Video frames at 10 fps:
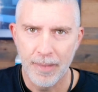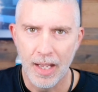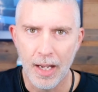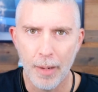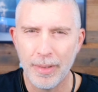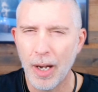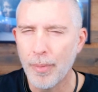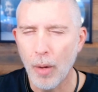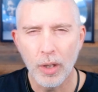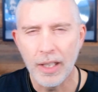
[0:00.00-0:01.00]
I'm
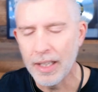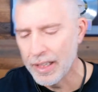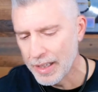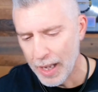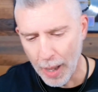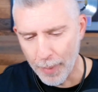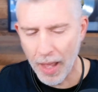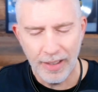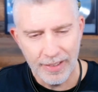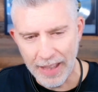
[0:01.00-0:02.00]

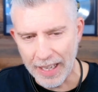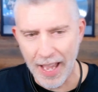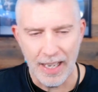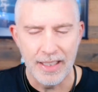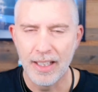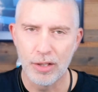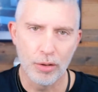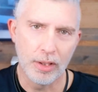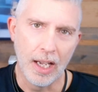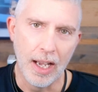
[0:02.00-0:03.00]
not that kind of
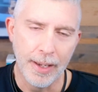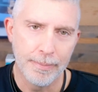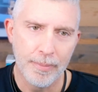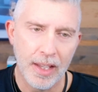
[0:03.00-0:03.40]
digital guy.